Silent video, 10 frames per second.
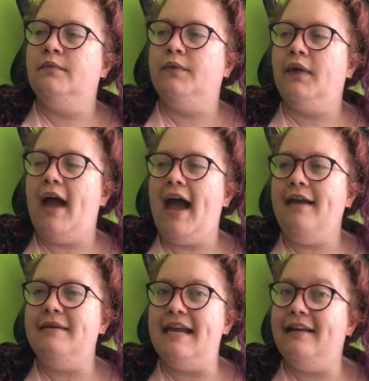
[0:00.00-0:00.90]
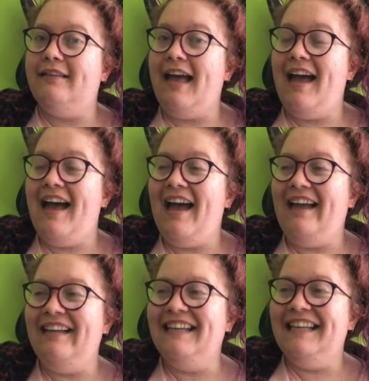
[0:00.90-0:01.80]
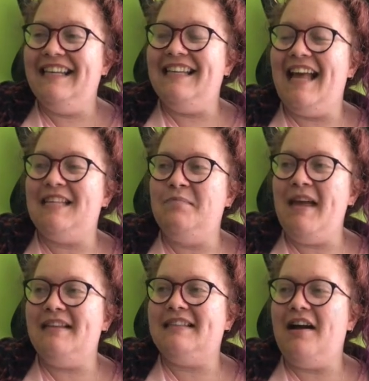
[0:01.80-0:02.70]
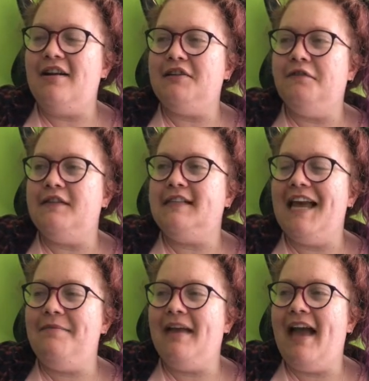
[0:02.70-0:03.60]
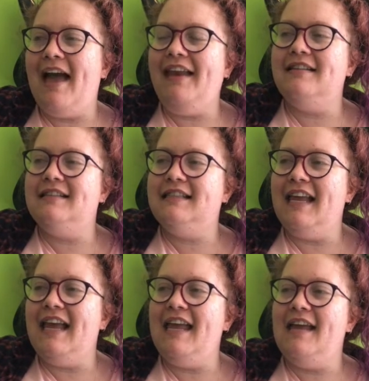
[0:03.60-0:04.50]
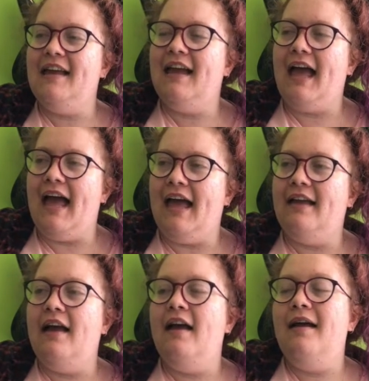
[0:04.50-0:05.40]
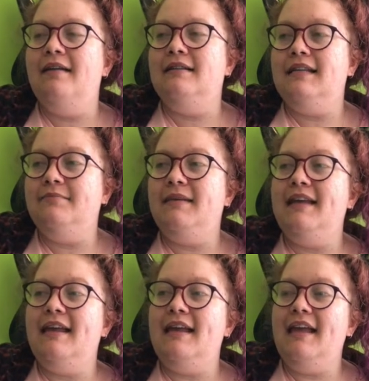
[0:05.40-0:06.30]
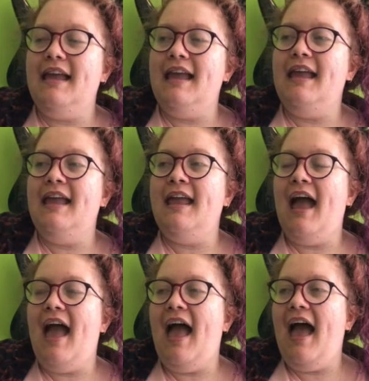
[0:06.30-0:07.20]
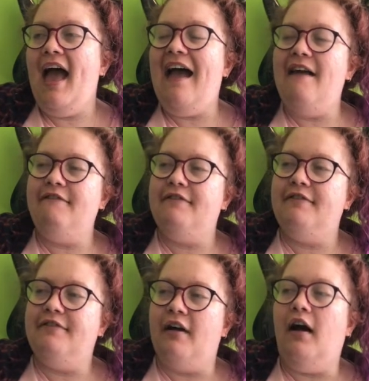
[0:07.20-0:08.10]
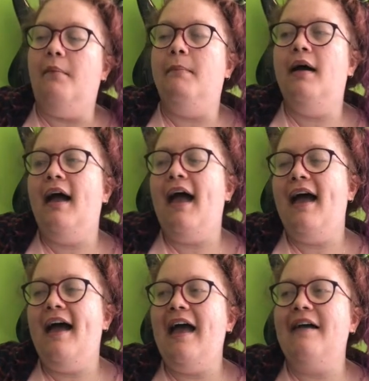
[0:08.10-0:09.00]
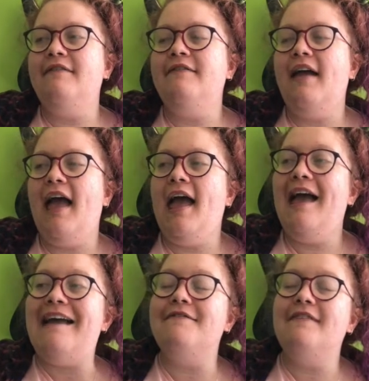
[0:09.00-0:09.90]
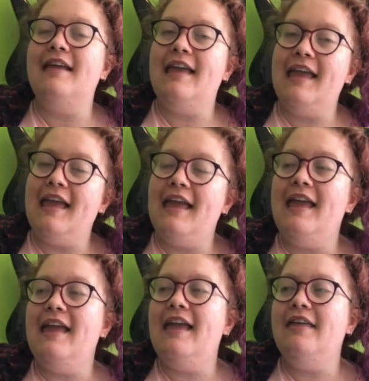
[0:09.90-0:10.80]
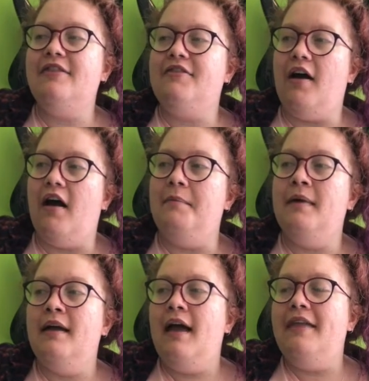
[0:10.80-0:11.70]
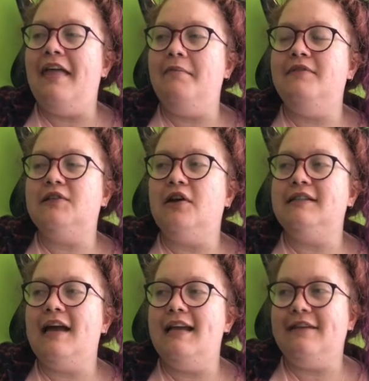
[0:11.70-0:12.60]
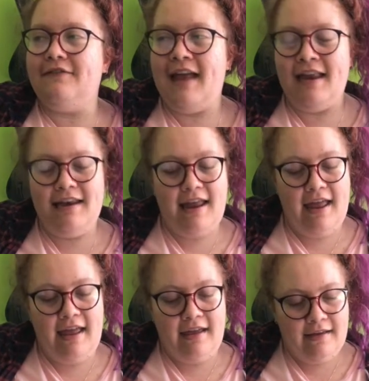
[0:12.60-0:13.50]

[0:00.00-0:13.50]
Okay, we're nearly there. Next bit starts off the same again. C, D, E, F, thumb, F, F, E, thumb. Then we just got a slightly different ending.